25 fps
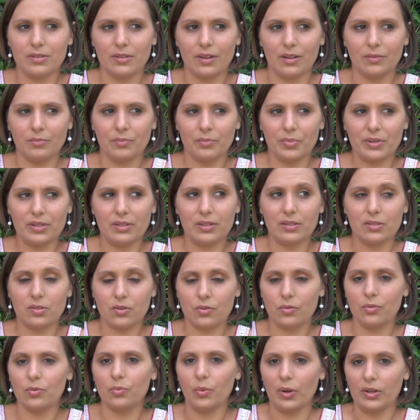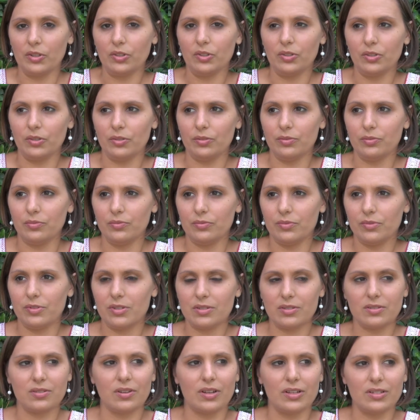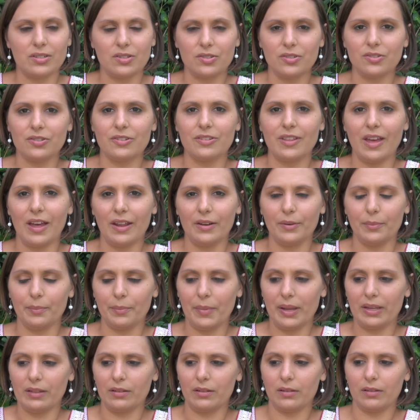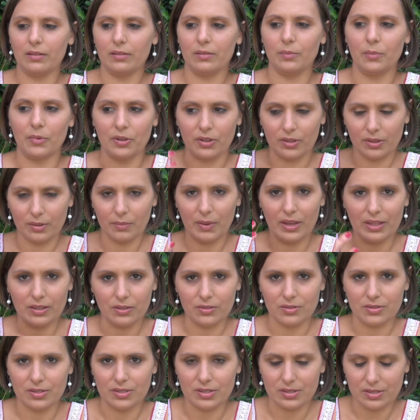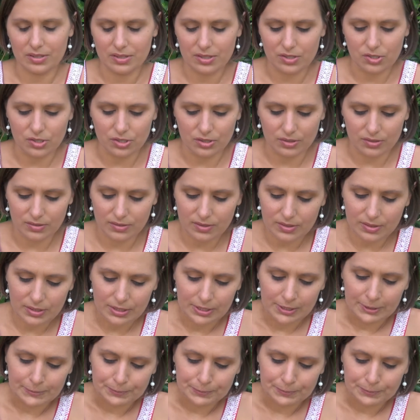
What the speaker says: but it's good when you decide to do that and make those decisions.